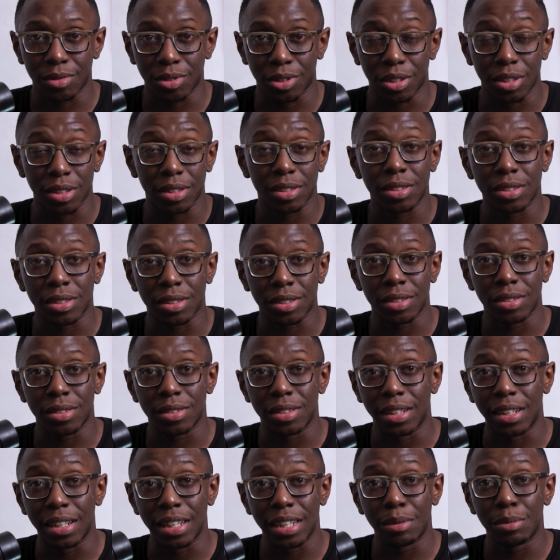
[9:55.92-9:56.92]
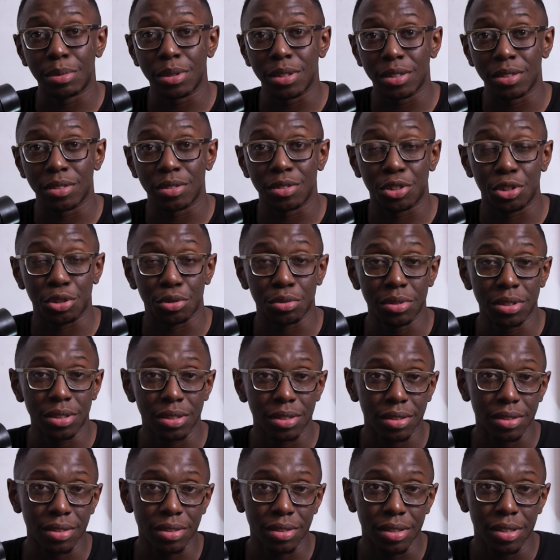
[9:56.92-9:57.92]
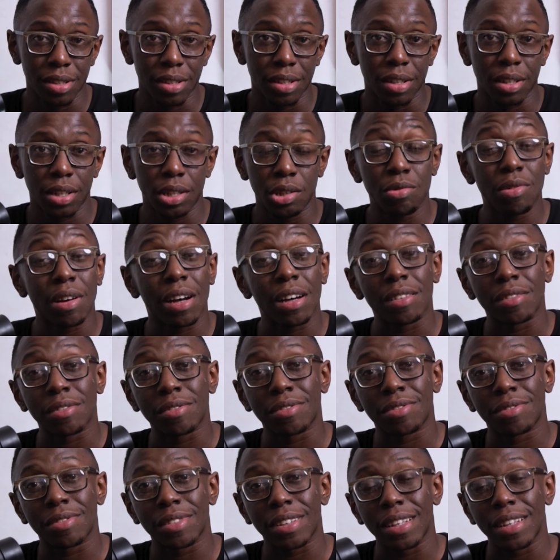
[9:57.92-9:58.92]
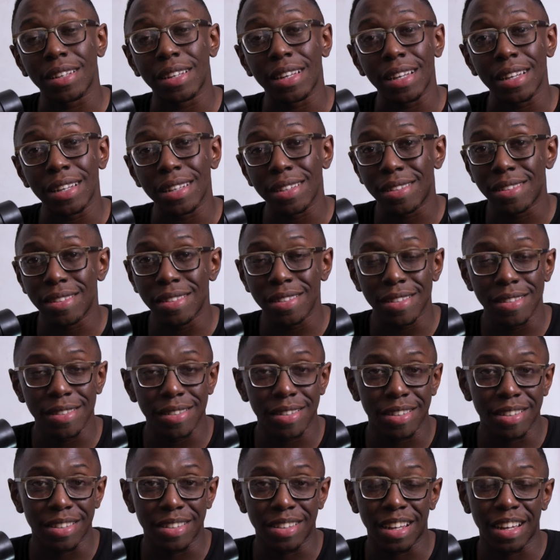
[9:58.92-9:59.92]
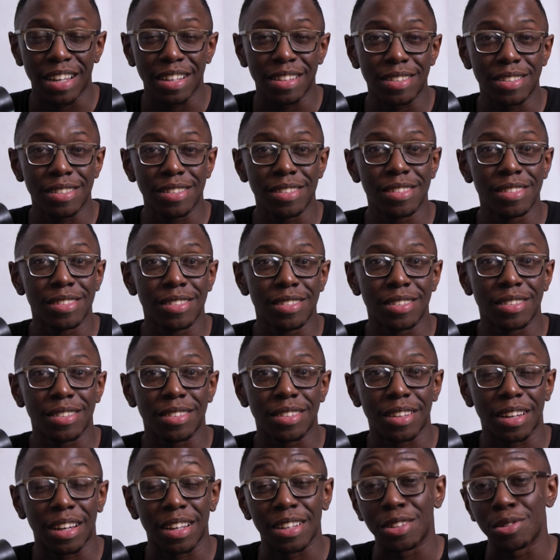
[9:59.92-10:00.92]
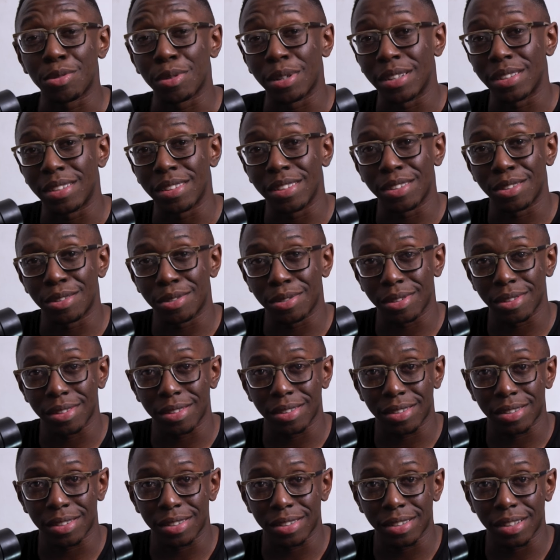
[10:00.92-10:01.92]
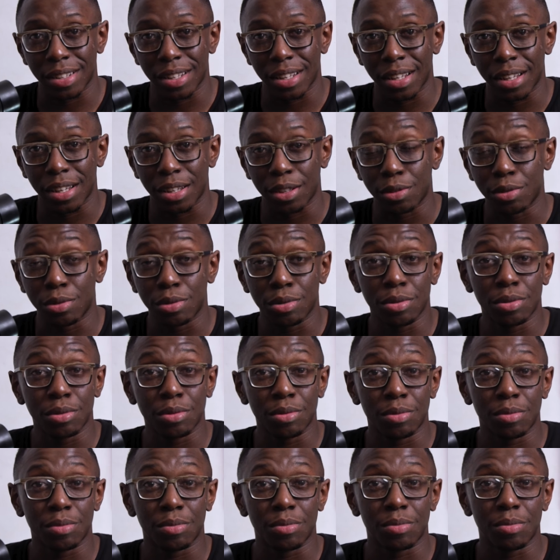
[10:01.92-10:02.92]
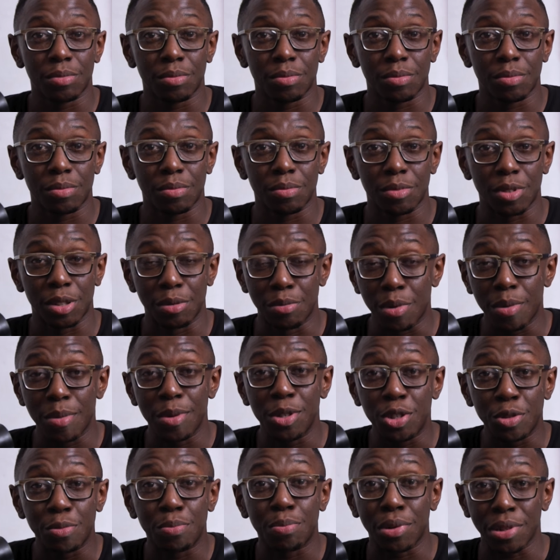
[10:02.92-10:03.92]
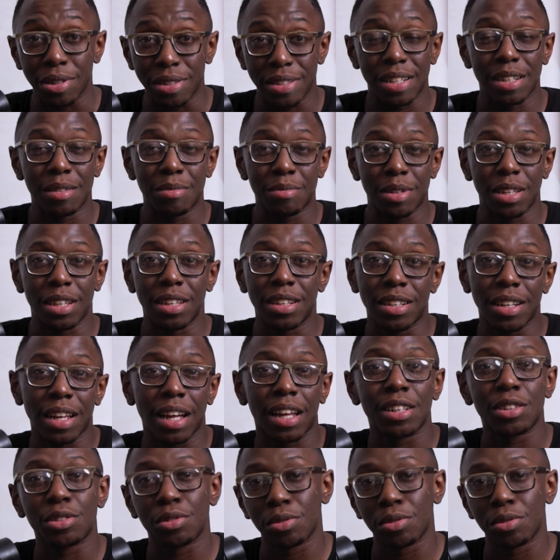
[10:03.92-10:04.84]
under the label junior, you have 18, 19, and 20-year-olds who, the moment you put them in that